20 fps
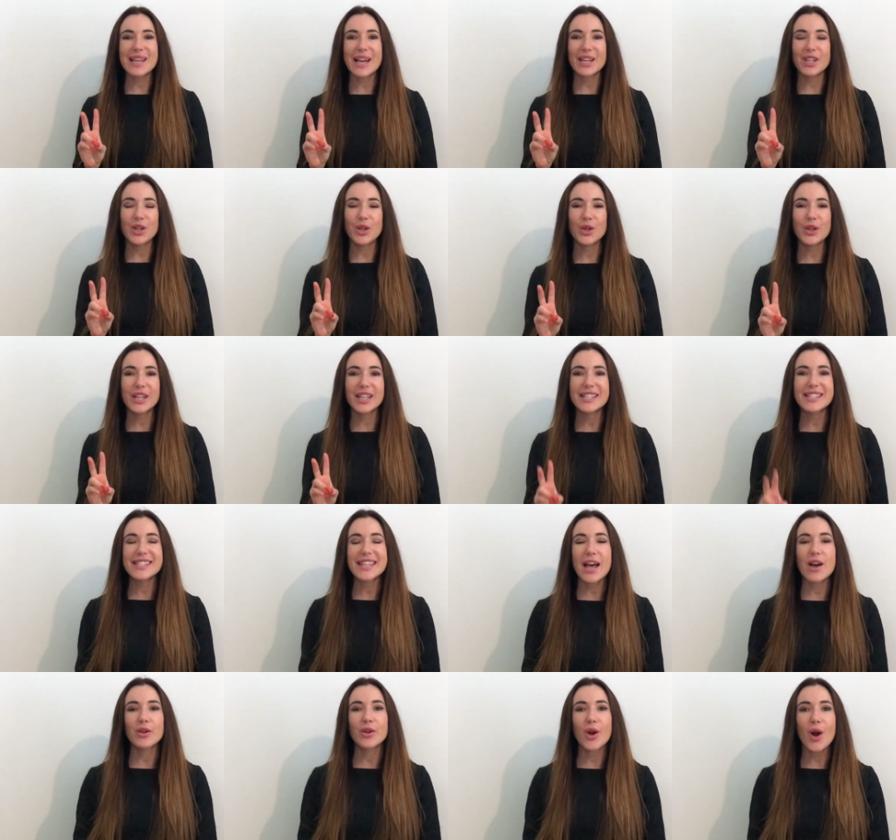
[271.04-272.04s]
that you can
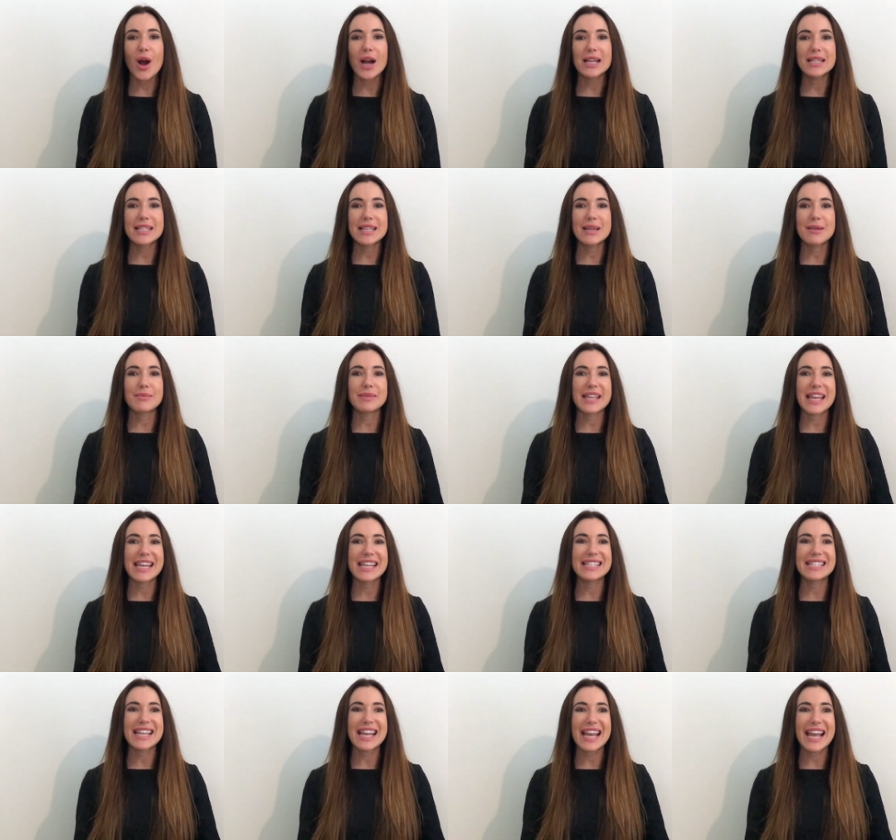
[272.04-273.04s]
sell your items
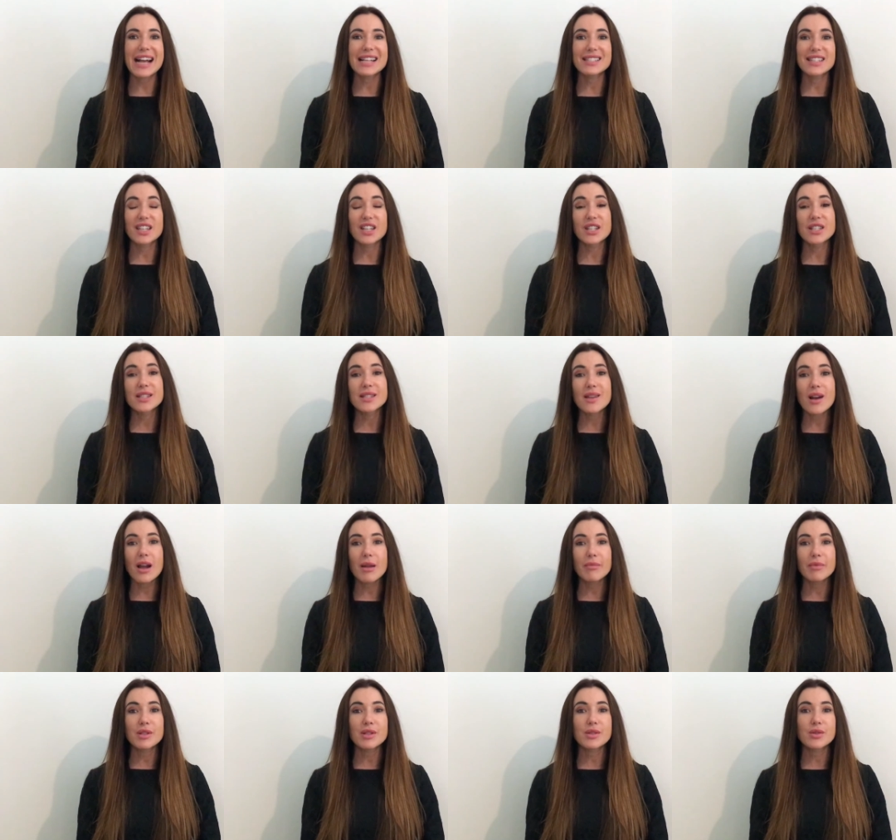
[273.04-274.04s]
is at a
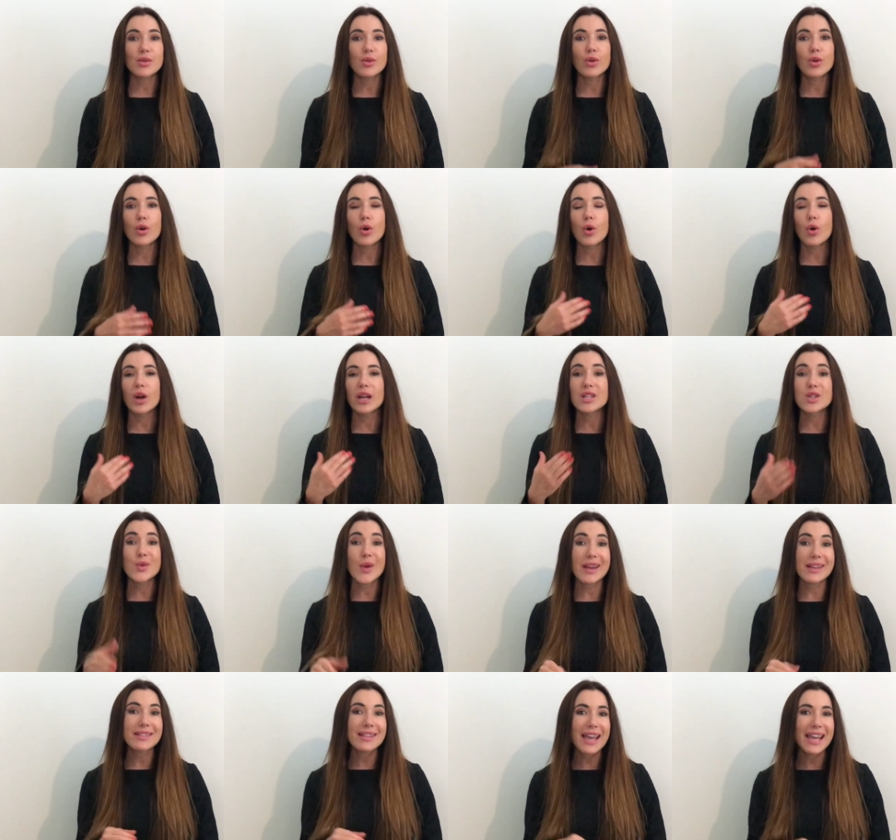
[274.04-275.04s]
consignment store or a
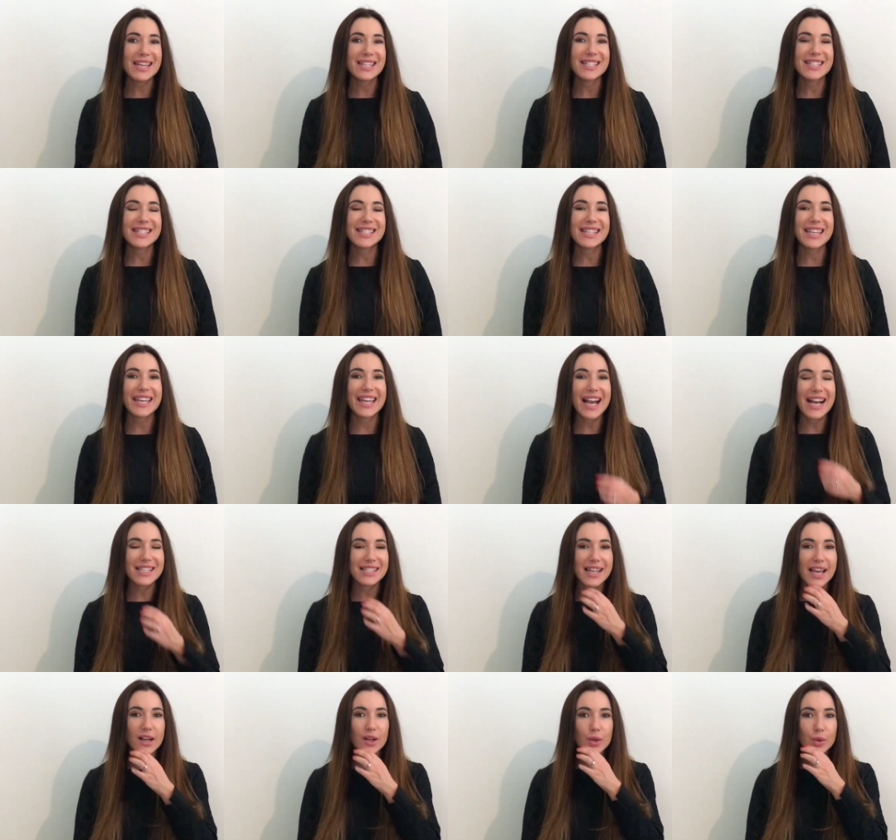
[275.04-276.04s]
dress agency, as
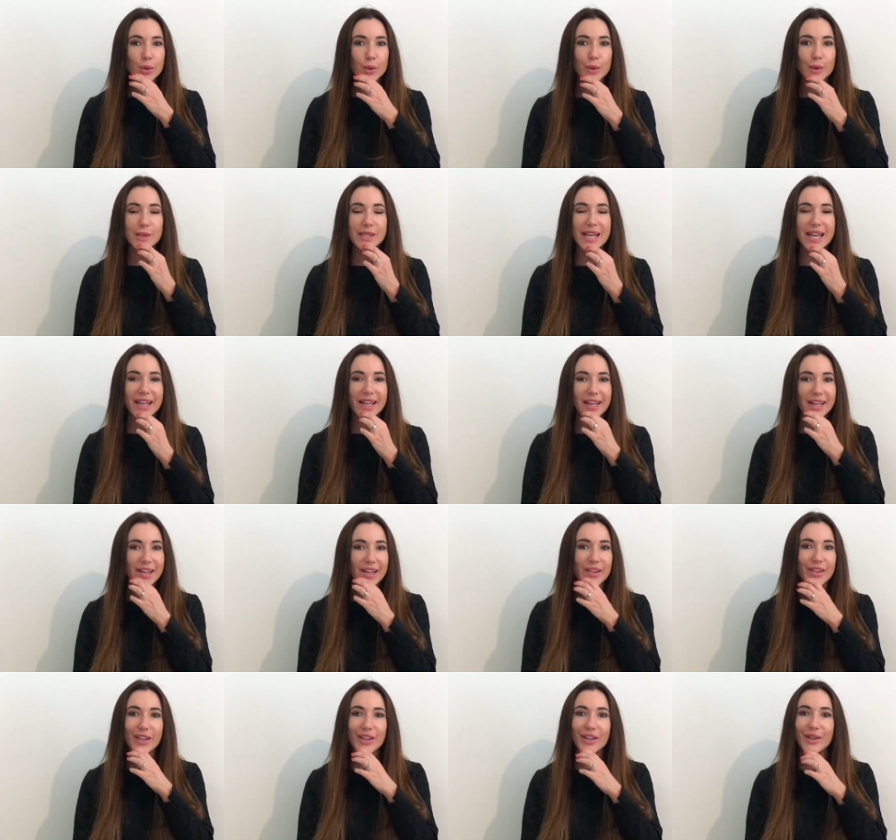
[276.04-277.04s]
they're called in
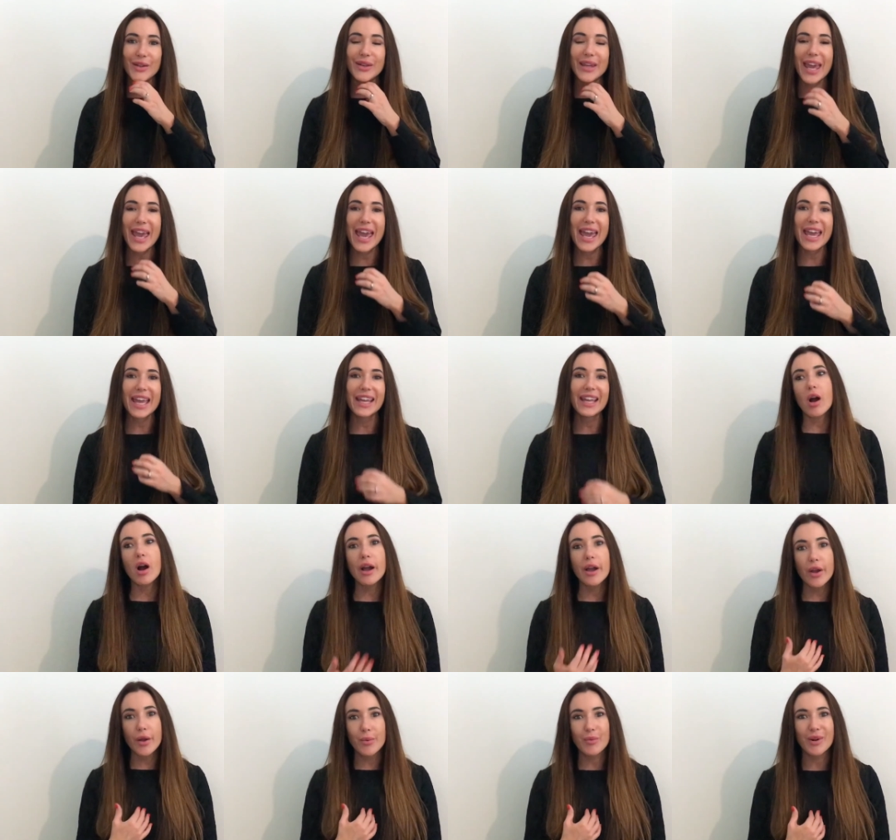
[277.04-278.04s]
the UK.
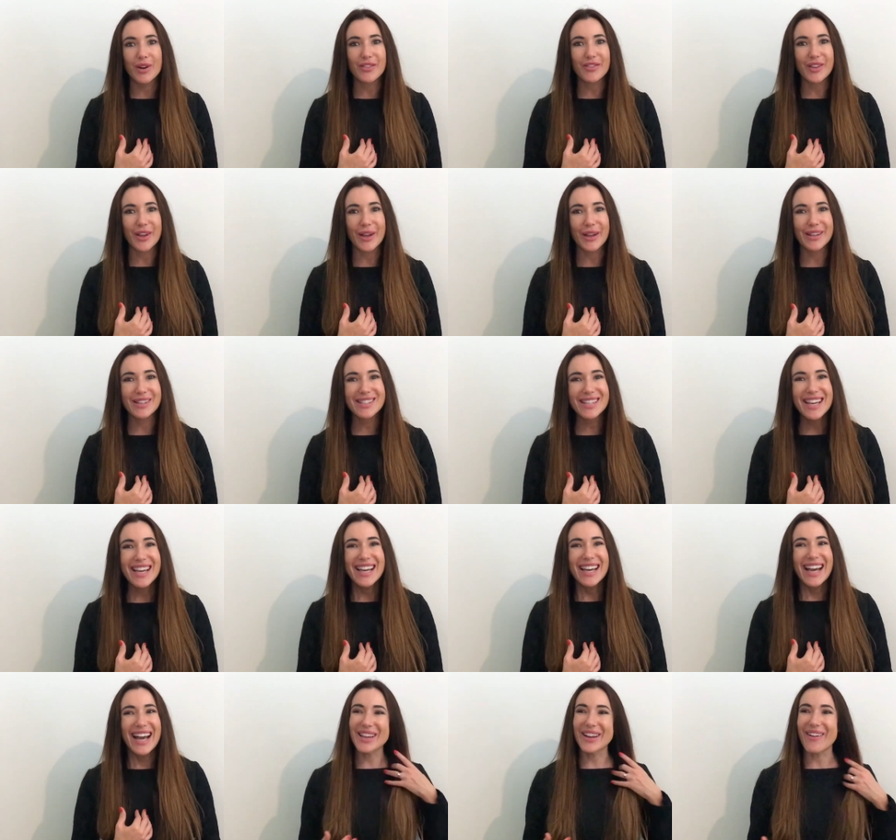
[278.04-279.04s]
I own one of those,
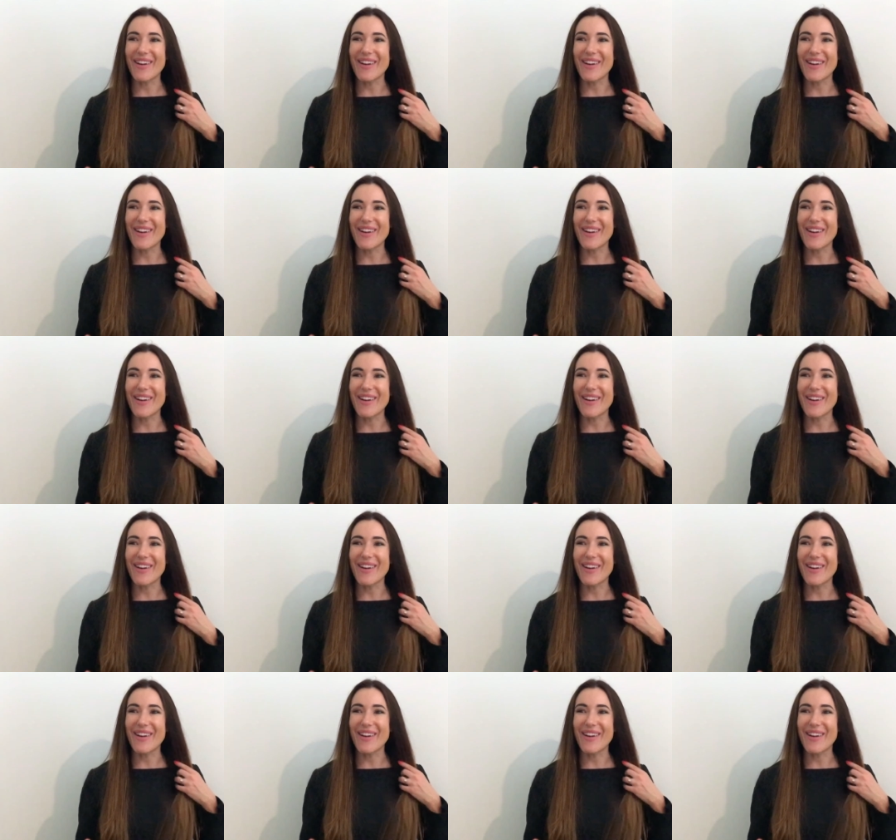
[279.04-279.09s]
so